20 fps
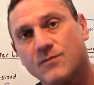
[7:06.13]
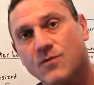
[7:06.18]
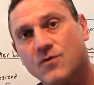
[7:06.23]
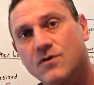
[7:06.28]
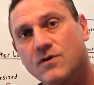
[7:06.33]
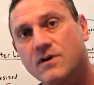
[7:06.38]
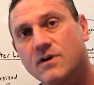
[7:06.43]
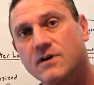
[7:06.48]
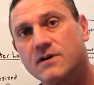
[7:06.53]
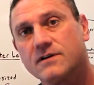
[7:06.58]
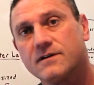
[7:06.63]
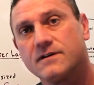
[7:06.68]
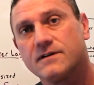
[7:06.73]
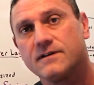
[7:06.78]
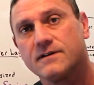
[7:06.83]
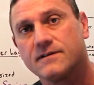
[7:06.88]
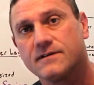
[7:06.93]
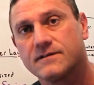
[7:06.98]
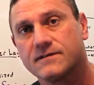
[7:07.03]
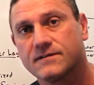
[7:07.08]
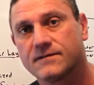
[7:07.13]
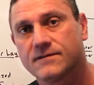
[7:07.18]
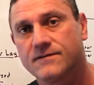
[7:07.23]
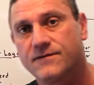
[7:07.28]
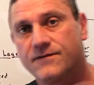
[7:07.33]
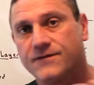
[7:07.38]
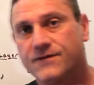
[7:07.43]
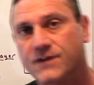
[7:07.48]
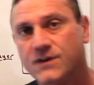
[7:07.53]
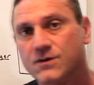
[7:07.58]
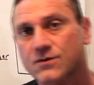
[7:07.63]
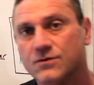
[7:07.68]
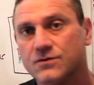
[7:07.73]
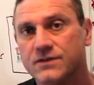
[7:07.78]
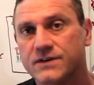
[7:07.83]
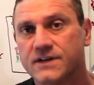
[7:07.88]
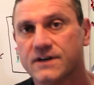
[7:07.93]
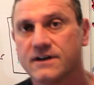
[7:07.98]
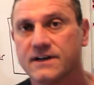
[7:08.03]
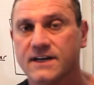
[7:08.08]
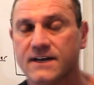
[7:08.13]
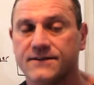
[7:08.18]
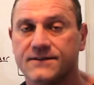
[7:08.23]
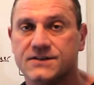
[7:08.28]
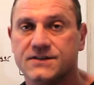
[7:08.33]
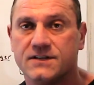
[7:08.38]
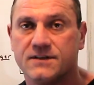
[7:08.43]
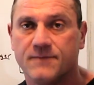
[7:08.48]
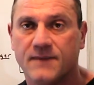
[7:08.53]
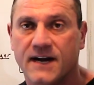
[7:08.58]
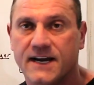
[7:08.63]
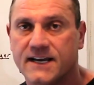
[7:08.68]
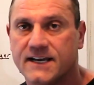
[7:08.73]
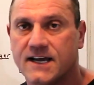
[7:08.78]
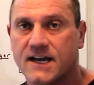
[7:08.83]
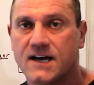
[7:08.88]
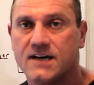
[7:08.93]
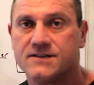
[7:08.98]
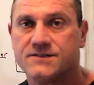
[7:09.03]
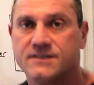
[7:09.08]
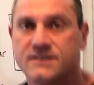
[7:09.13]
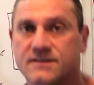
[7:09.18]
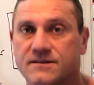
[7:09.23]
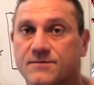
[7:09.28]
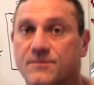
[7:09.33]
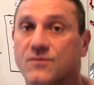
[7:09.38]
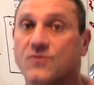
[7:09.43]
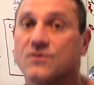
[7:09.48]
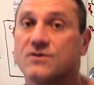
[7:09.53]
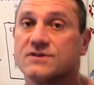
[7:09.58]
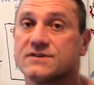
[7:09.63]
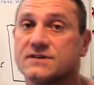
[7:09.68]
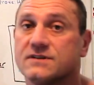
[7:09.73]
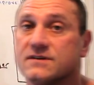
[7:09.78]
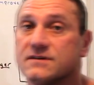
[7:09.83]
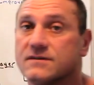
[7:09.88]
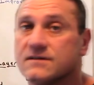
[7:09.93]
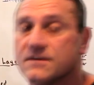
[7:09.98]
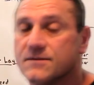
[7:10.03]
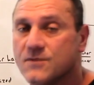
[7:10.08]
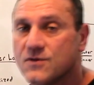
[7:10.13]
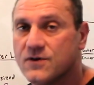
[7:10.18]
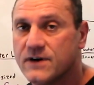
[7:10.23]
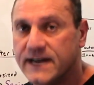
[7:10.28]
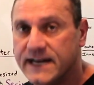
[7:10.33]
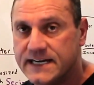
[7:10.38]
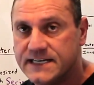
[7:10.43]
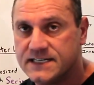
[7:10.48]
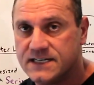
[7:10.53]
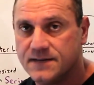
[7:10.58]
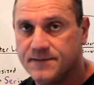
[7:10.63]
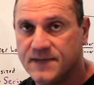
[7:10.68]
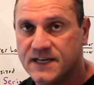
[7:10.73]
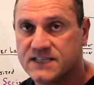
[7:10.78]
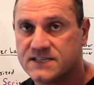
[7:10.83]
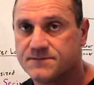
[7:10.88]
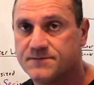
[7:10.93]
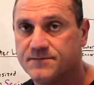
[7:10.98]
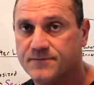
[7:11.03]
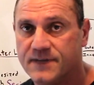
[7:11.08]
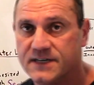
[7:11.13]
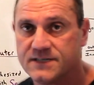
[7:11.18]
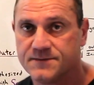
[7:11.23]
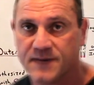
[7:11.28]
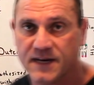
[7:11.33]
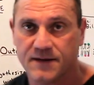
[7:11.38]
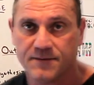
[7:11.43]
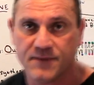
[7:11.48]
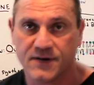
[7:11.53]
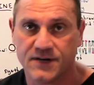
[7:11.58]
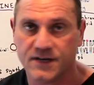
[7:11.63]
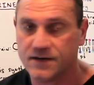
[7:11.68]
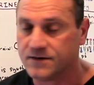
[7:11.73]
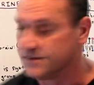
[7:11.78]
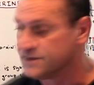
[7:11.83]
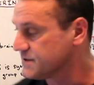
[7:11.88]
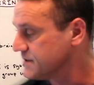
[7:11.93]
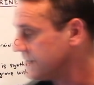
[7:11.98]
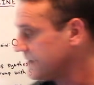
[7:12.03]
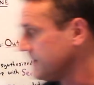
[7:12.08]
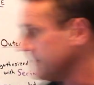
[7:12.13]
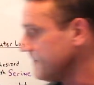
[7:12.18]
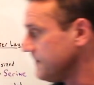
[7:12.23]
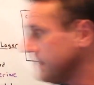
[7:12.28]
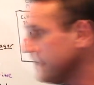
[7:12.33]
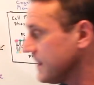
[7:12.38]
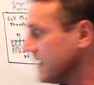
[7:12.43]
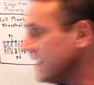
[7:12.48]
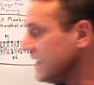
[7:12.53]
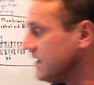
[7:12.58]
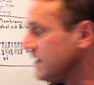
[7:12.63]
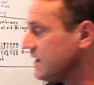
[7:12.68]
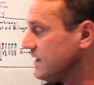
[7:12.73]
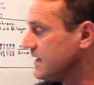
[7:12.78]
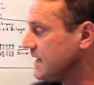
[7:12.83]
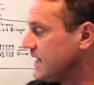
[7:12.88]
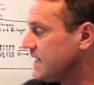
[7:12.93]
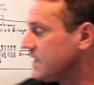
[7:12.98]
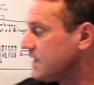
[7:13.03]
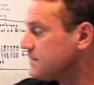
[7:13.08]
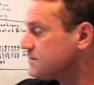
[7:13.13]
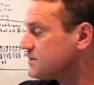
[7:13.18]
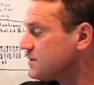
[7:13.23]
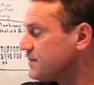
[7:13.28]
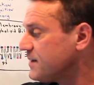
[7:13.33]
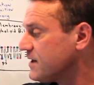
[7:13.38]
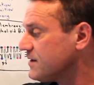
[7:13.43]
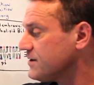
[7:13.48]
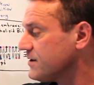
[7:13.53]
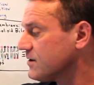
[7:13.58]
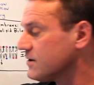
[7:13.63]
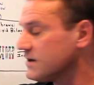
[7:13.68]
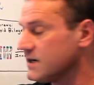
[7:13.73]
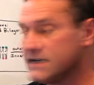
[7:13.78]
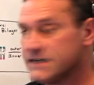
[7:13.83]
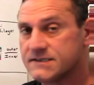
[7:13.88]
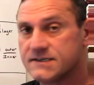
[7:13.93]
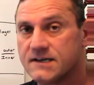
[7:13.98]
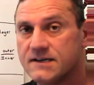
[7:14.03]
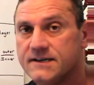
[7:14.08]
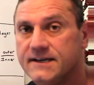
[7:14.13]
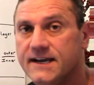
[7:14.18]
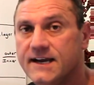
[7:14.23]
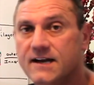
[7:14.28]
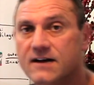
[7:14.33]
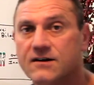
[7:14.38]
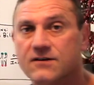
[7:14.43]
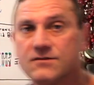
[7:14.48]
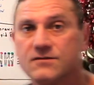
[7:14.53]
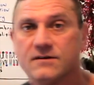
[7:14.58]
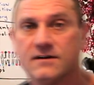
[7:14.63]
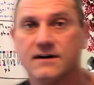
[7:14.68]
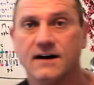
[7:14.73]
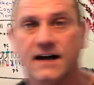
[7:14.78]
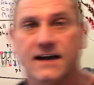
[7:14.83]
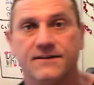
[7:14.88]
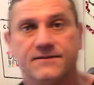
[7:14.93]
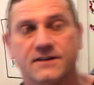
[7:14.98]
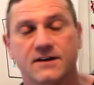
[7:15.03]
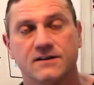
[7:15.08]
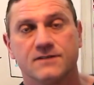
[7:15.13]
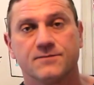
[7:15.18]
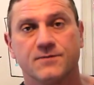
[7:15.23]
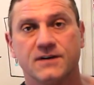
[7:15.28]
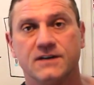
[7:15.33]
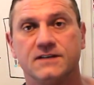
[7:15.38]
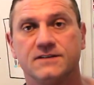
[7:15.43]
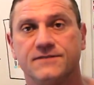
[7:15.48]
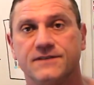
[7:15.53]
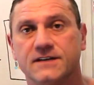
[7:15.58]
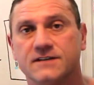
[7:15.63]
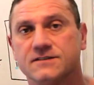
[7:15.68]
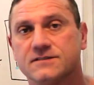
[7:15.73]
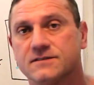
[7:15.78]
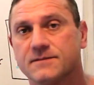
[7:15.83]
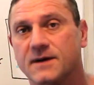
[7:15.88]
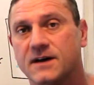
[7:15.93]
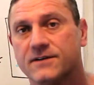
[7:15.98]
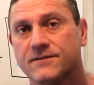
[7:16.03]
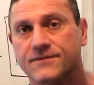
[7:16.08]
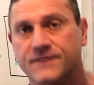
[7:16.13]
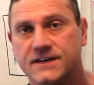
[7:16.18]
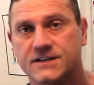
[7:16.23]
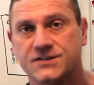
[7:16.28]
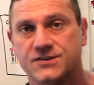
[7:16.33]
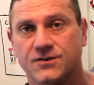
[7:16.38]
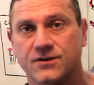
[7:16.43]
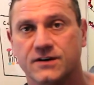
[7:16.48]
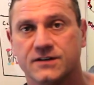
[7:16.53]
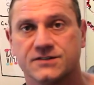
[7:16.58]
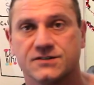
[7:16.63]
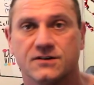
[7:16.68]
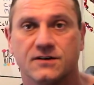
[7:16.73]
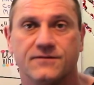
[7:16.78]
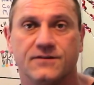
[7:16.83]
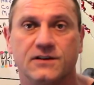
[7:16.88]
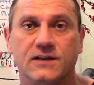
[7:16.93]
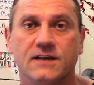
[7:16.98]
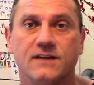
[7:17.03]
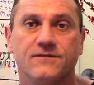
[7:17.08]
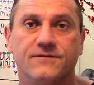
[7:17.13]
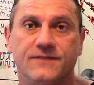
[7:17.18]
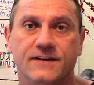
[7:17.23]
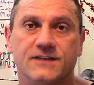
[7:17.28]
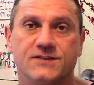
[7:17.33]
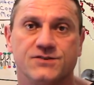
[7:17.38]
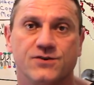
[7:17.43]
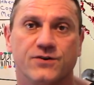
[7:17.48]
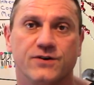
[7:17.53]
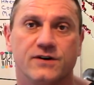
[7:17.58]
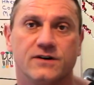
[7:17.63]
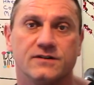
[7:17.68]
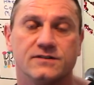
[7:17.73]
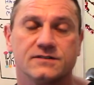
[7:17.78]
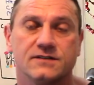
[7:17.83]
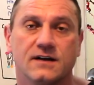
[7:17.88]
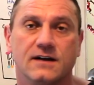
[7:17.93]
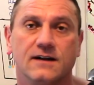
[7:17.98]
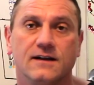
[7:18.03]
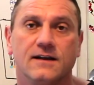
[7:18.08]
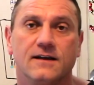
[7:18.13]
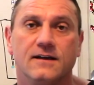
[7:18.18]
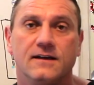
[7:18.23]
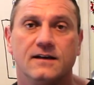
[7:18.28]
the more fuel you're given to the mitochondria, the more, the more A T P is, is being produced. It helps repair neurons. Now, I've done previous videos about fish oil. So if you look at fish oils,